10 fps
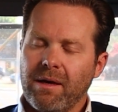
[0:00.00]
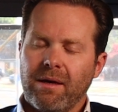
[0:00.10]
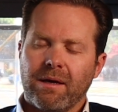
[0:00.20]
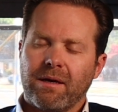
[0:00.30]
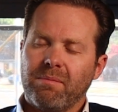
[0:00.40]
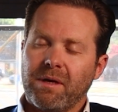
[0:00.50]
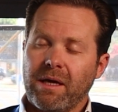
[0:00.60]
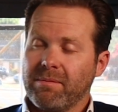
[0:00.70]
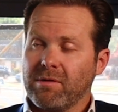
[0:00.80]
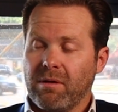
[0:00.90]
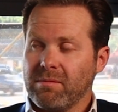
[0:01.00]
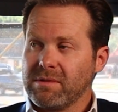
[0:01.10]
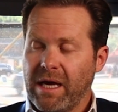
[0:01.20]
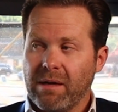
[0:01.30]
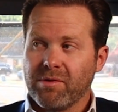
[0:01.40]
It could get up to almost
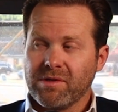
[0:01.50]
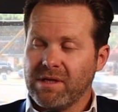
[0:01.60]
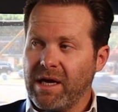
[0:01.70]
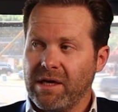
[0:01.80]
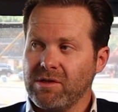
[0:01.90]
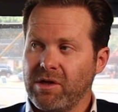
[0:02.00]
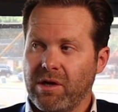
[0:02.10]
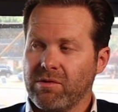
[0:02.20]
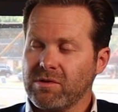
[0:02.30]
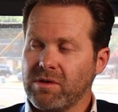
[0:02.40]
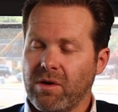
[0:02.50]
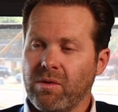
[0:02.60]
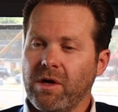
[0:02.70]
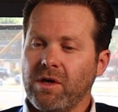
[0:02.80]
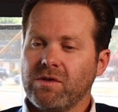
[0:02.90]
10%, you know, or so.
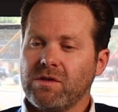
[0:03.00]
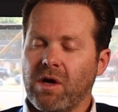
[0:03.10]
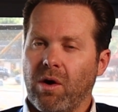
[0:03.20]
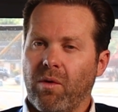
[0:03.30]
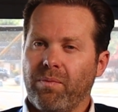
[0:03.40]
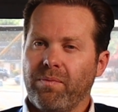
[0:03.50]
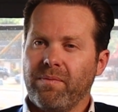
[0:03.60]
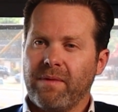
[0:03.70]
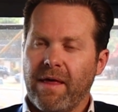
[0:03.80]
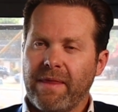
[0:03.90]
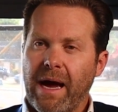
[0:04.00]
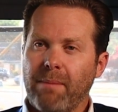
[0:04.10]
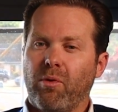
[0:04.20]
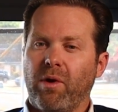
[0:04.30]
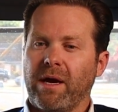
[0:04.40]
So at
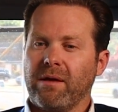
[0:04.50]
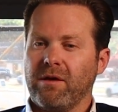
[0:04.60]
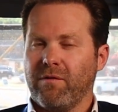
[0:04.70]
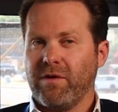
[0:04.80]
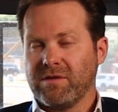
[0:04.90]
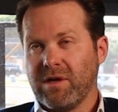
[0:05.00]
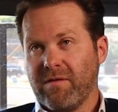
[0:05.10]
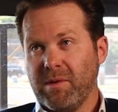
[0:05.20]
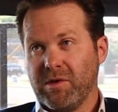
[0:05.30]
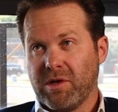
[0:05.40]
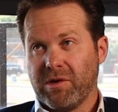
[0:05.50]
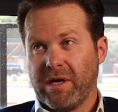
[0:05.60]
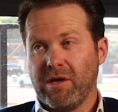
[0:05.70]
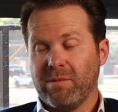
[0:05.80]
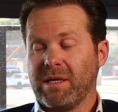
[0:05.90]
that point, you know, if you still have $1 million
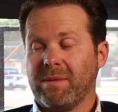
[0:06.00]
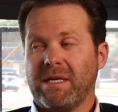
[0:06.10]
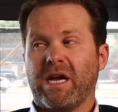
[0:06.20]
account, you might need to be taking